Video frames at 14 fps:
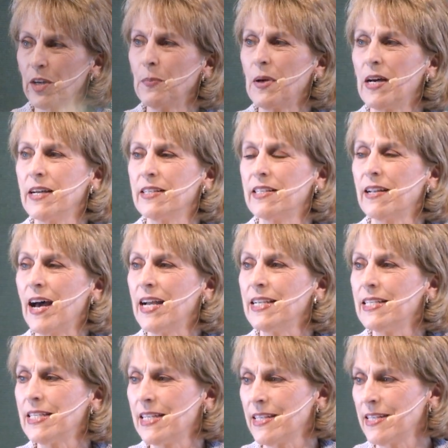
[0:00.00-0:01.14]
upon
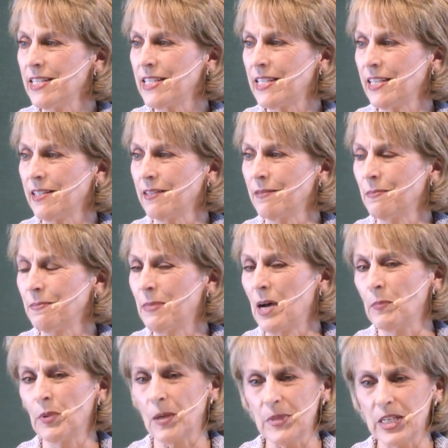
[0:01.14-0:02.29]
ideas in
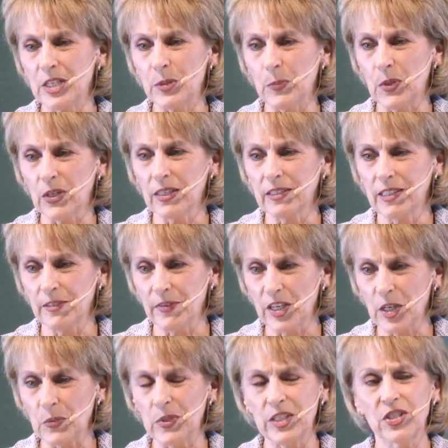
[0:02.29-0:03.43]
Bob Brumet's book, Living
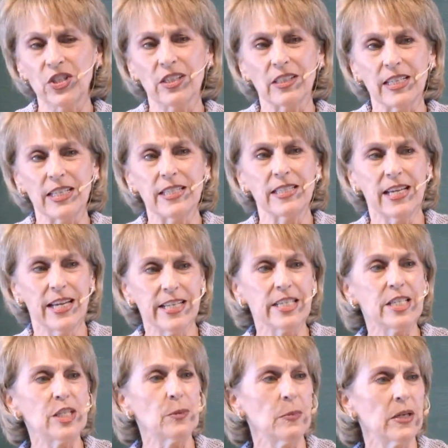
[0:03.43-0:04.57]
Originally, 10
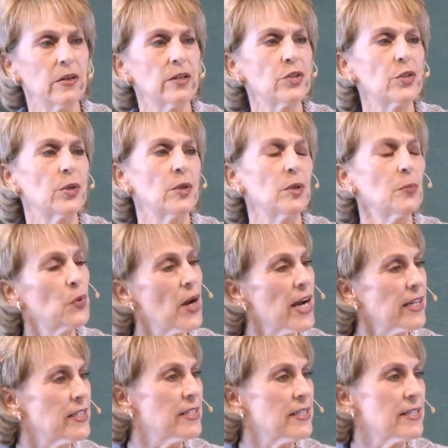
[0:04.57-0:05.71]
Spiritual
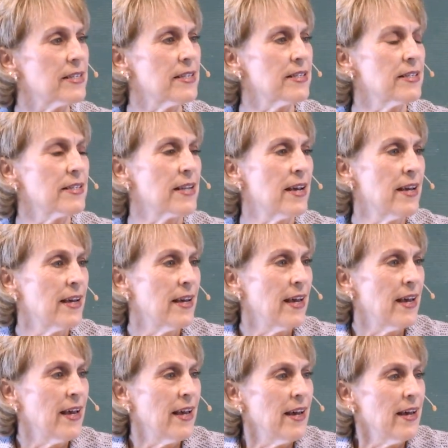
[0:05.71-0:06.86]
Practices.
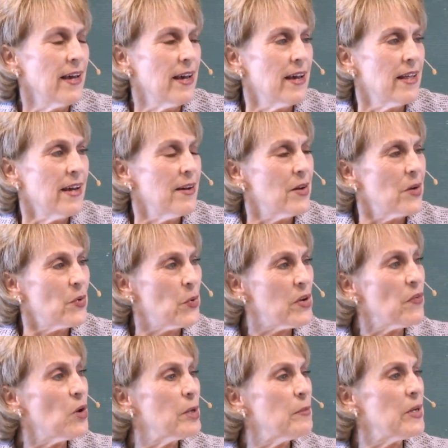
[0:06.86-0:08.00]
We've only